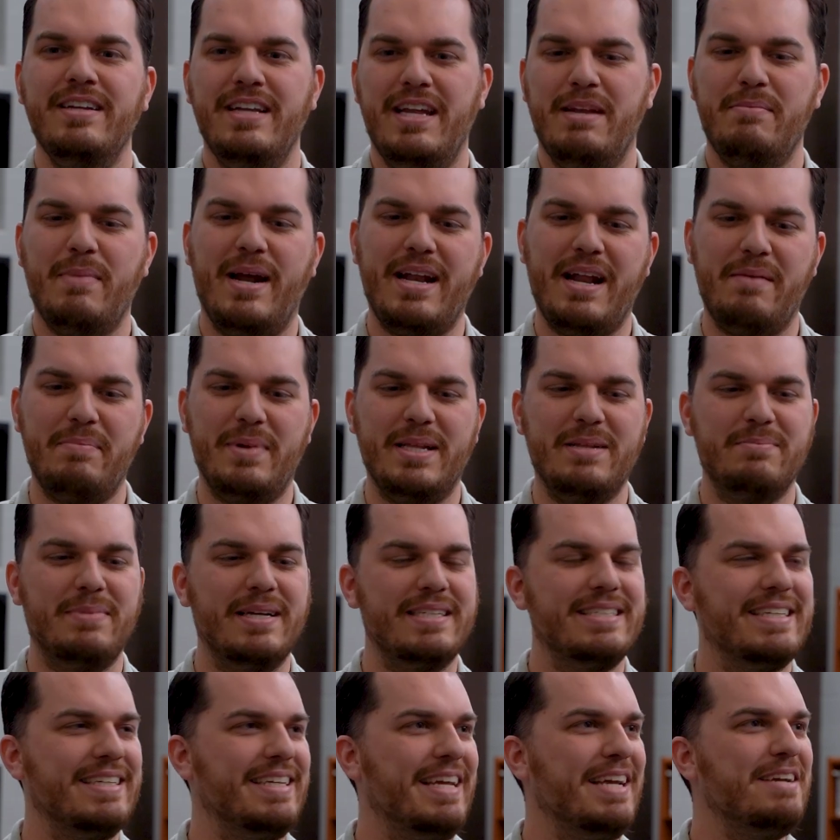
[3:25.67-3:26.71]
He might not be the
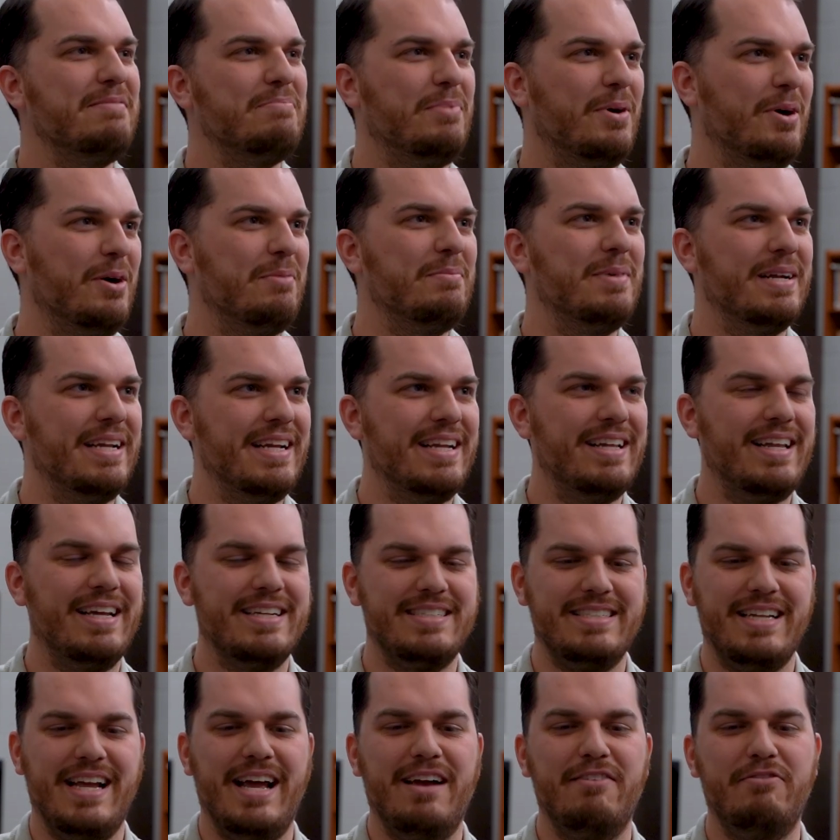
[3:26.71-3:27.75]
best at kickball, but he
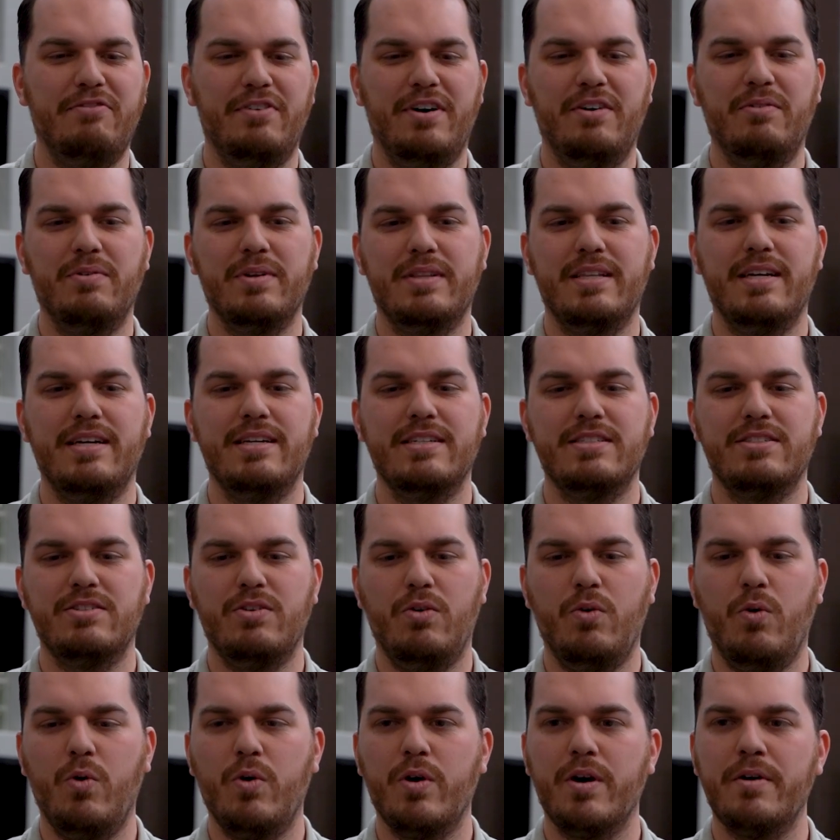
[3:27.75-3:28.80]
likes to have fun with us.
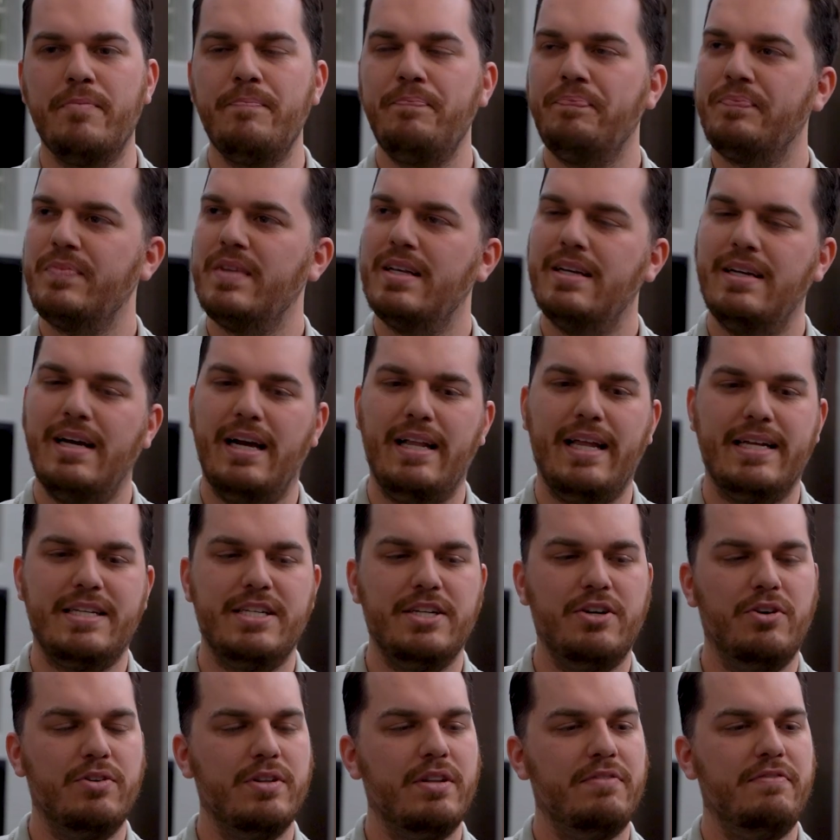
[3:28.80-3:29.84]
Or I like to
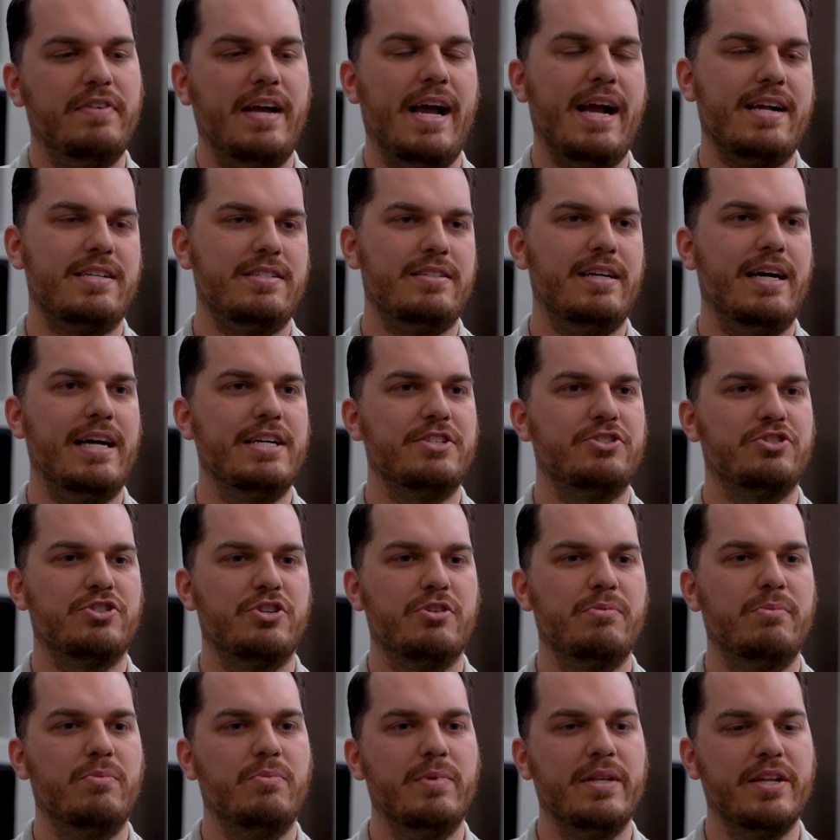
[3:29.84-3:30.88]
go in the FACS
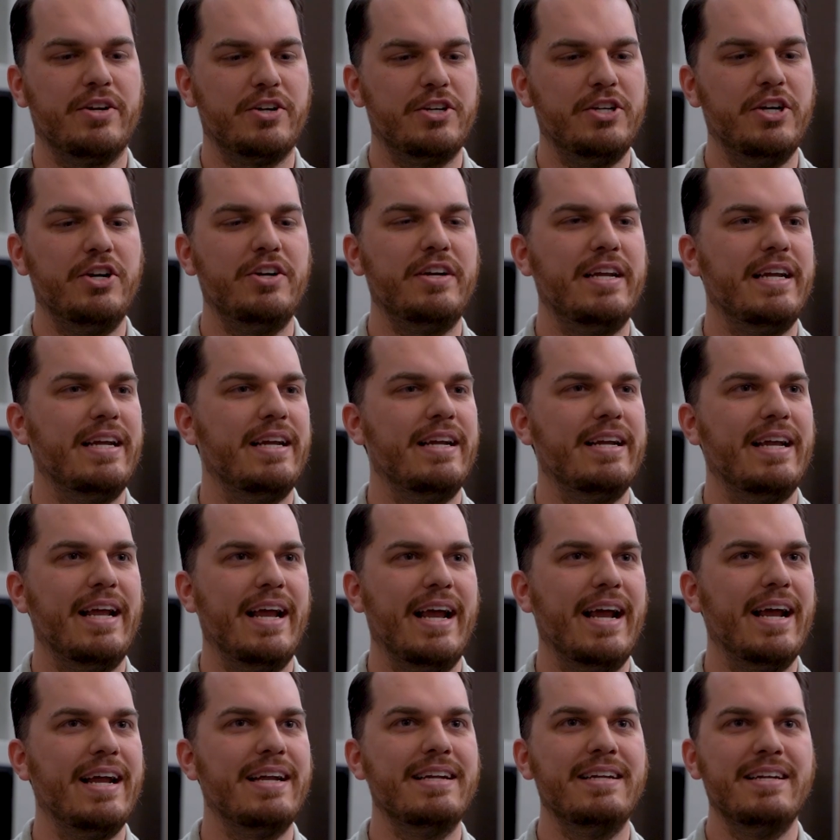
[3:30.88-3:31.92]
classroom when they're cooking
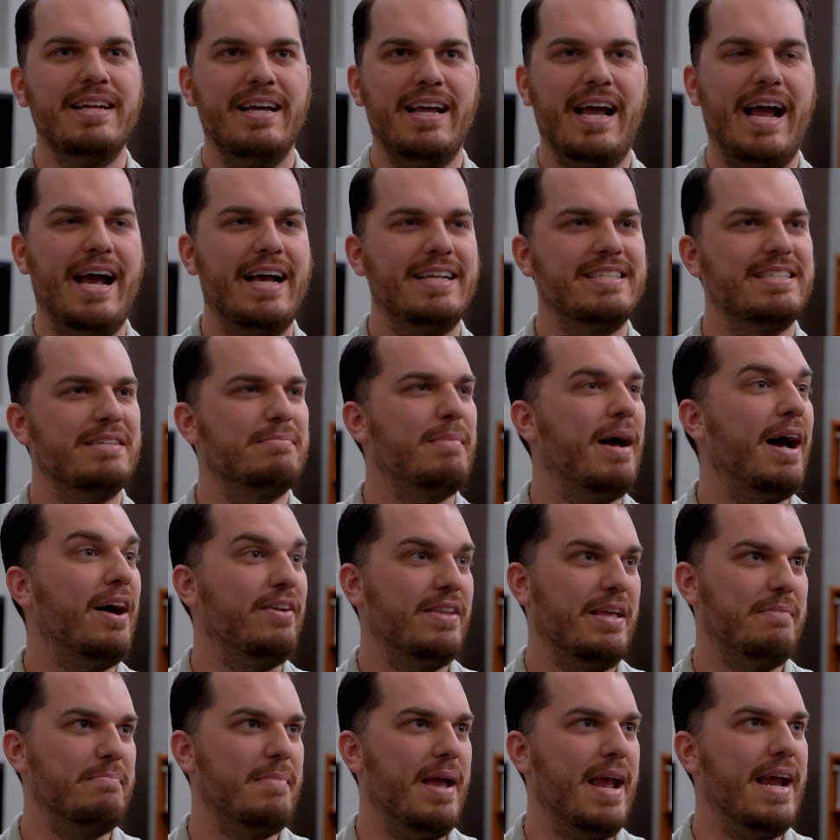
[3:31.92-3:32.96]
and ask them how
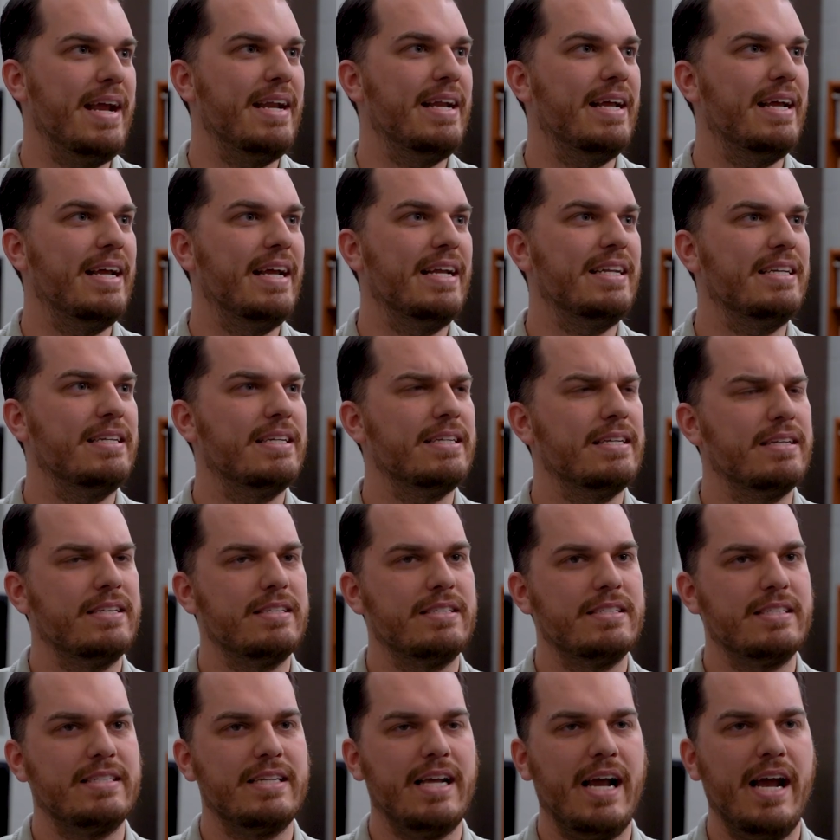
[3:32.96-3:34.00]
they made it and to
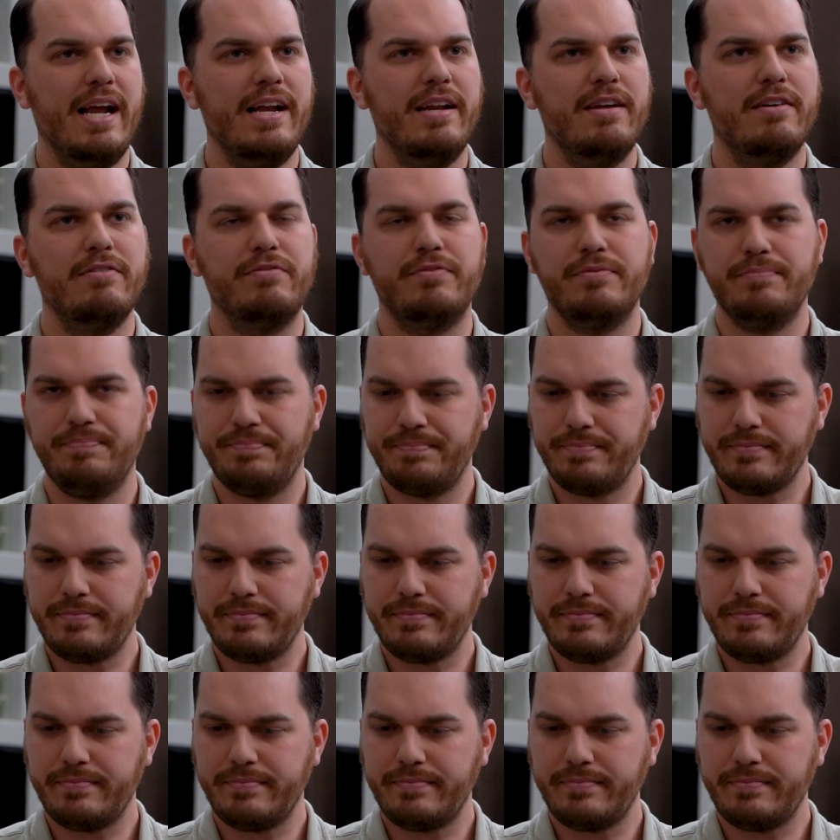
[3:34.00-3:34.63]
kind of